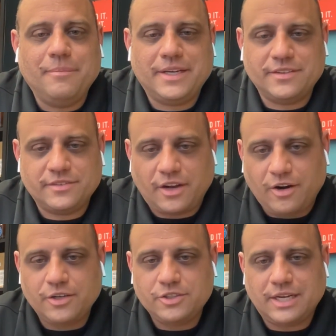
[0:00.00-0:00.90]
Because it's
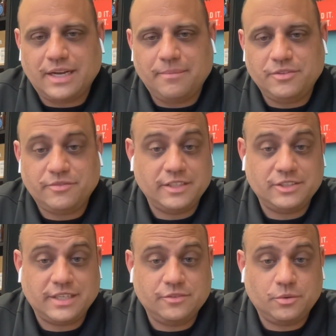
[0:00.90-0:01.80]
our job as
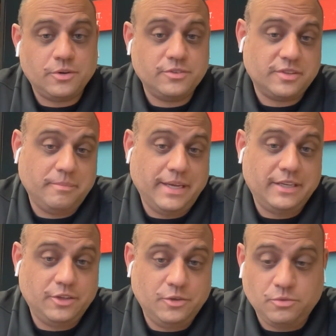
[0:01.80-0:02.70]
franchisors to
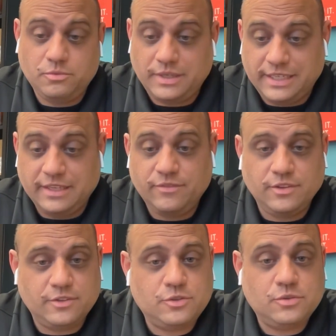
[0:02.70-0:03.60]
make you and give
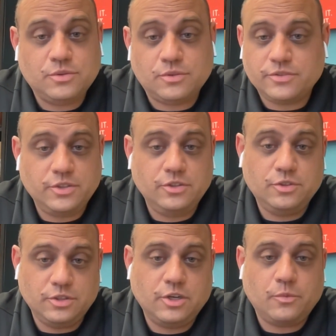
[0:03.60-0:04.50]
you the tools so
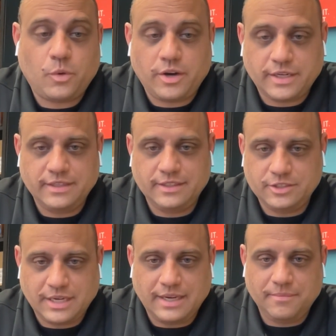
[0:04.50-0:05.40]
you can go walk into
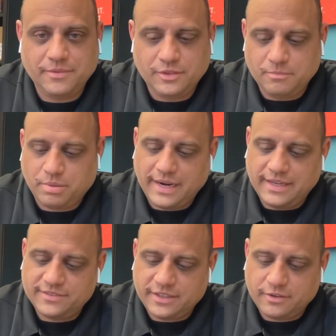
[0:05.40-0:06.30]
the job. The
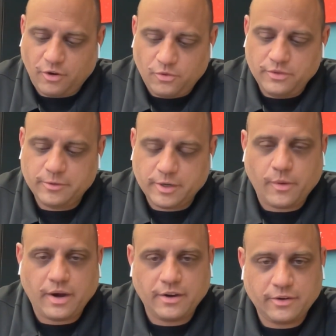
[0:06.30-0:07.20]
brands that are only
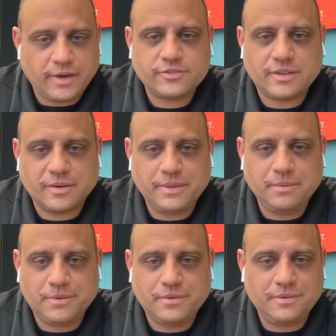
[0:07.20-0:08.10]
requiring restaurant
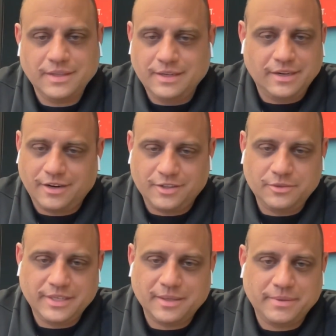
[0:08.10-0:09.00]
people are
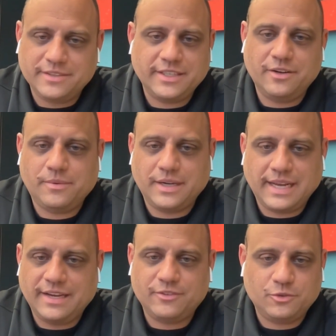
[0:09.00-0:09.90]
doing it because they don't
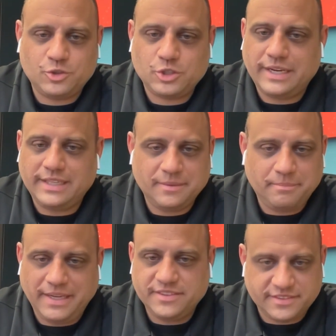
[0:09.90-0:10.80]
want to have to train the
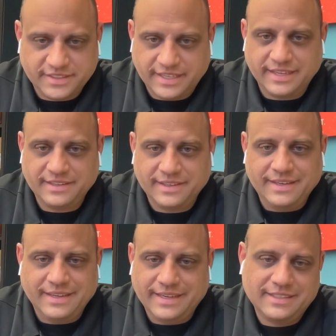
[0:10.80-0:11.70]
basics again.
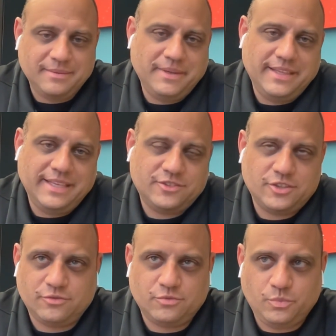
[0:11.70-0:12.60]
And to me,
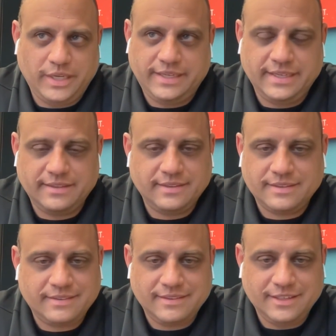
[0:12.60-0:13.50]
that's just weak
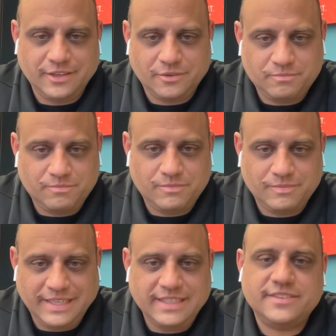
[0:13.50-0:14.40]
and, you know,
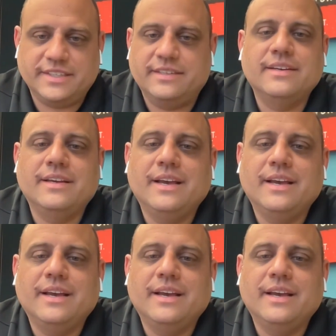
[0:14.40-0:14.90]
easy.